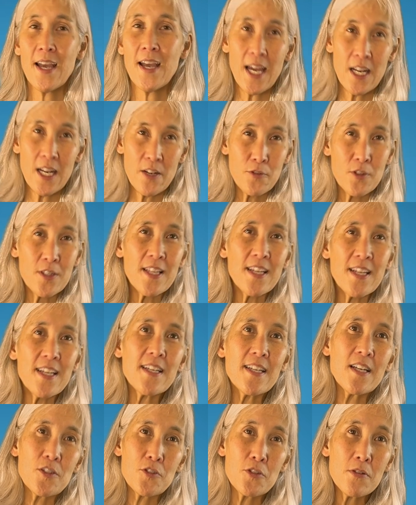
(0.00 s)
And if you'd like
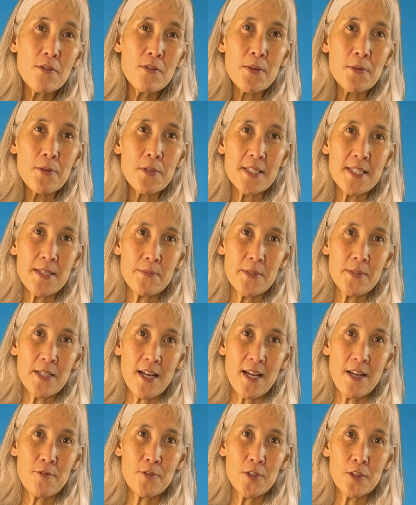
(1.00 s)
a 2-hour deep
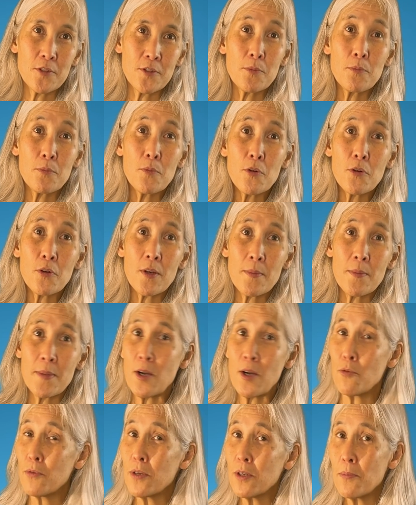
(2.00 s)
dive to learn more
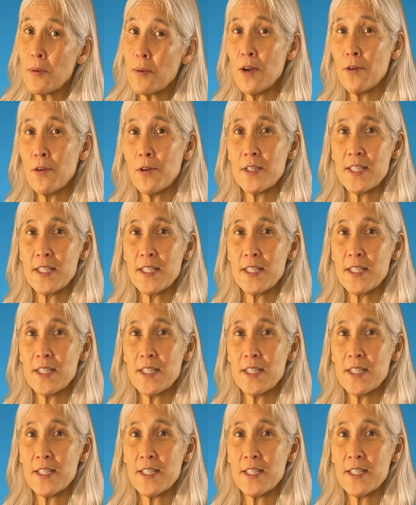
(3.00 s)
about willpower,